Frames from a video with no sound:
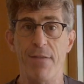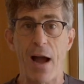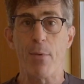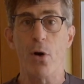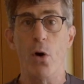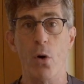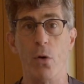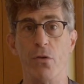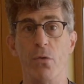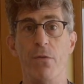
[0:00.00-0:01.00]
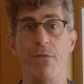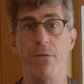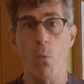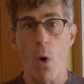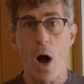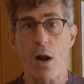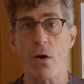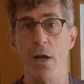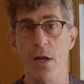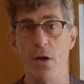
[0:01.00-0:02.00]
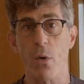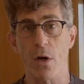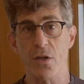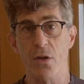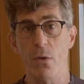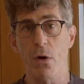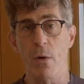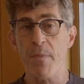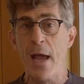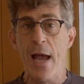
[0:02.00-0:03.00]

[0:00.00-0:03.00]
fiber holds water into our stool.